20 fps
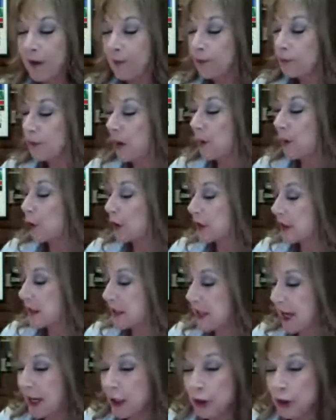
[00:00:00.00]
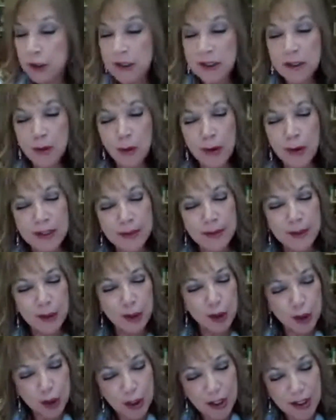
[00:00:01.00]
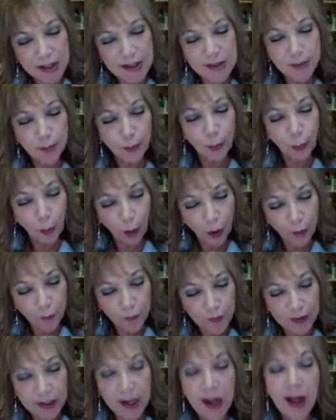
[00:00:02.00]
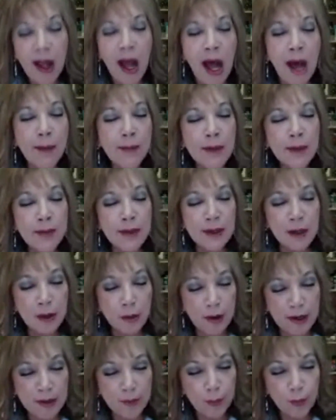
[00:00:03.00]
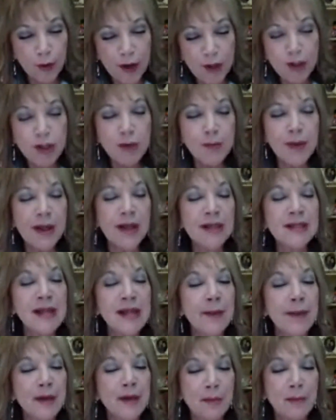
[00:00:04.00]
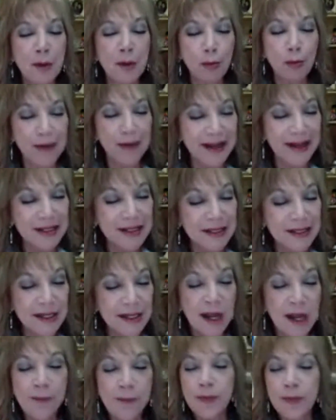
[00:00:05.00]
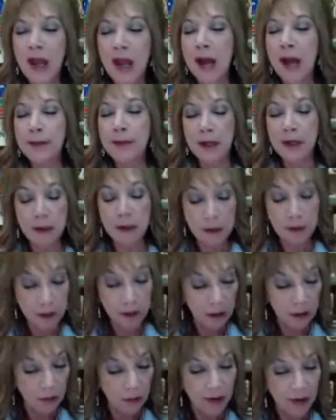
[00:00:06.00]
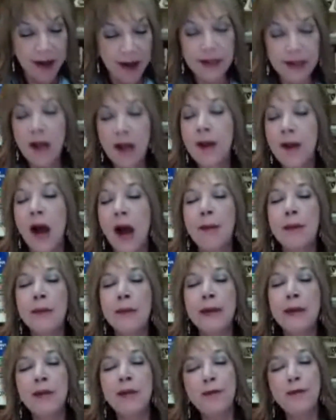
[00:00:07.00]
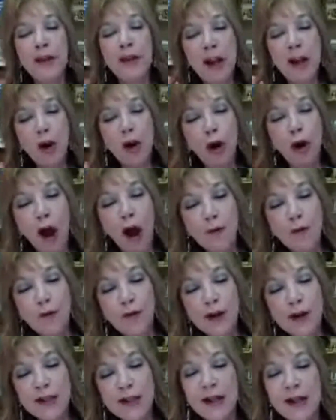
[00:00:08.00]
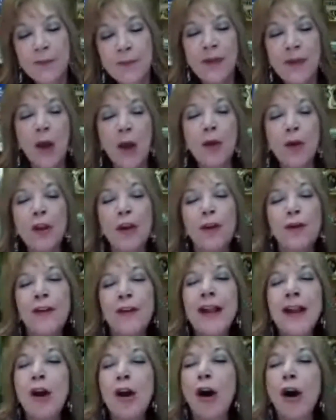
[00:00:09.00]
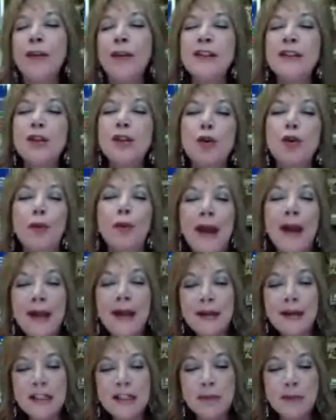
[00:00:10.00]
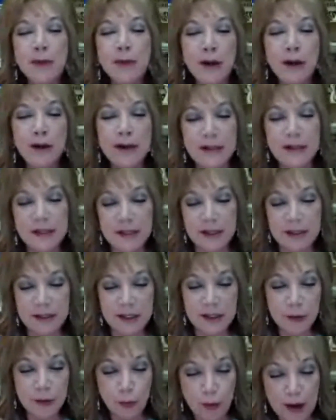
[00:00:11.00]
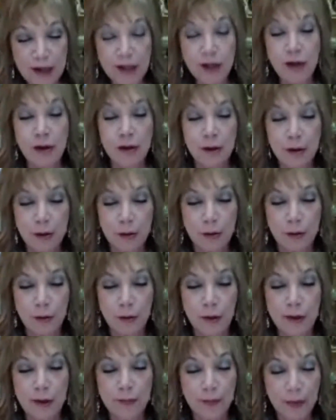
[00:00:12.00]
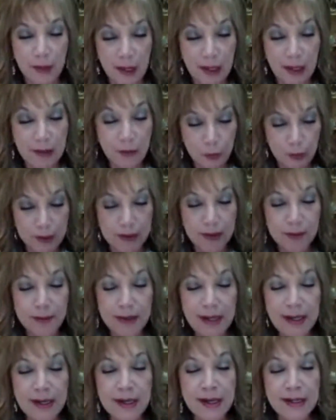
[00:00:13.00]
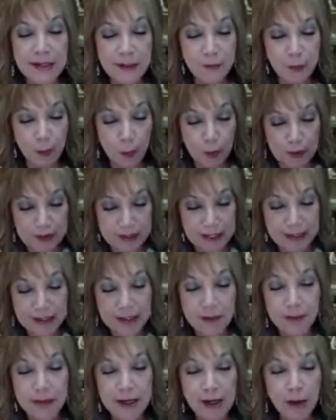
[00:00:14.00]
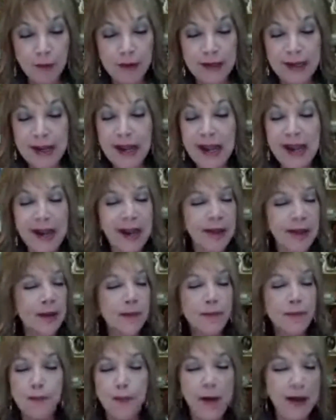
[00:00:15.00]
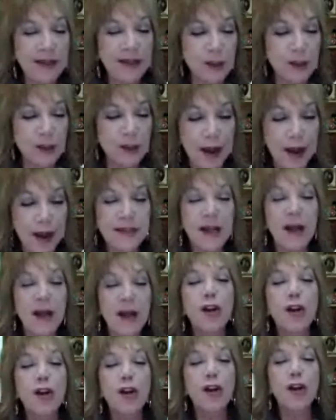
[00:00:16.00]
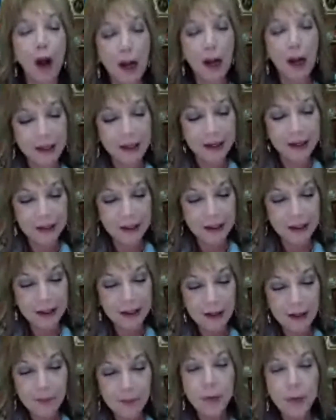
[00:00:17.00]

My presentation is going to be just perfect. I'm going to make a great impression because I'm going to be rested. I'm going to look great. I'm going to be feeling confident. And when you're feeling all these great experiences, this great you, during the meeting, as if you're presenting the meeting already, in the best ways, you lock it in.